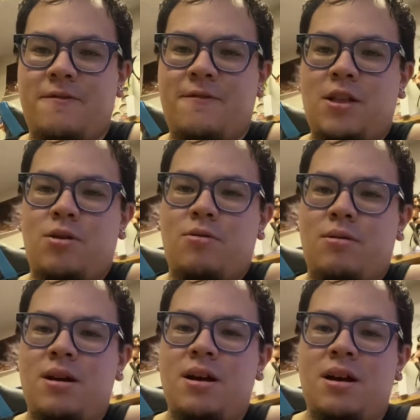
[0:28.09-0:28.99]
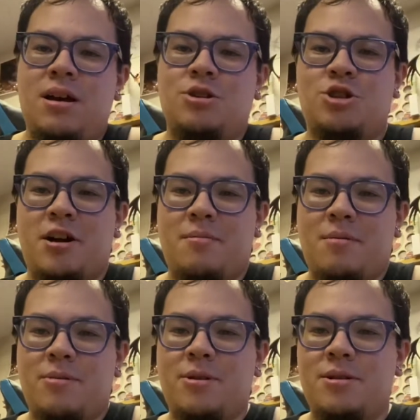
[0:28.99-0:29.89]
fellow chair
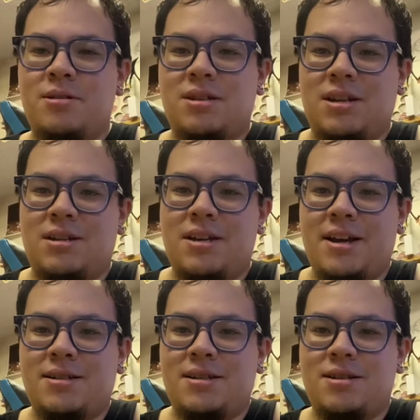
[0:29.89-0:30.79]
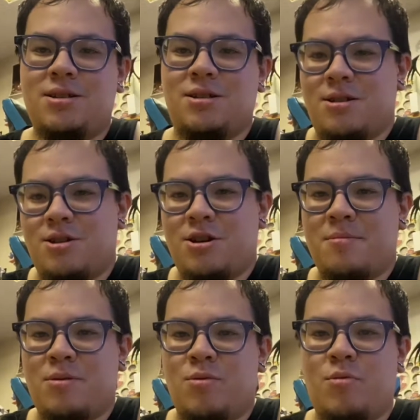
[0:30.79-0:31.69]
members in Texas to
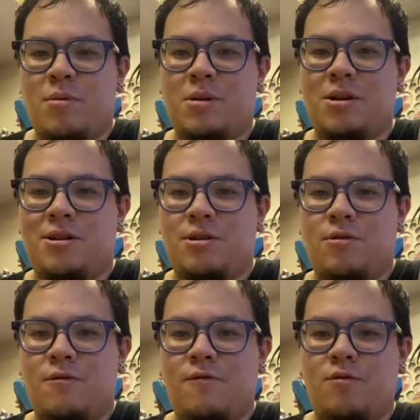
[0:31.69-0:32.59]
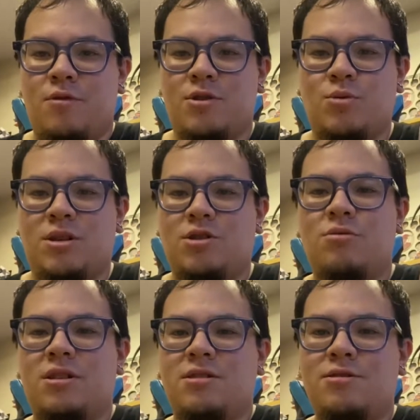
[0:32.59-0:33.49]
determine what we were going to do for
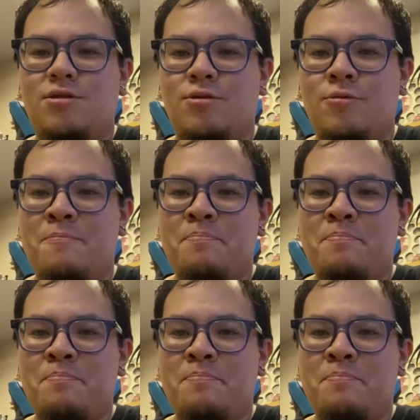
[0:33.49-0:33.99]
2022,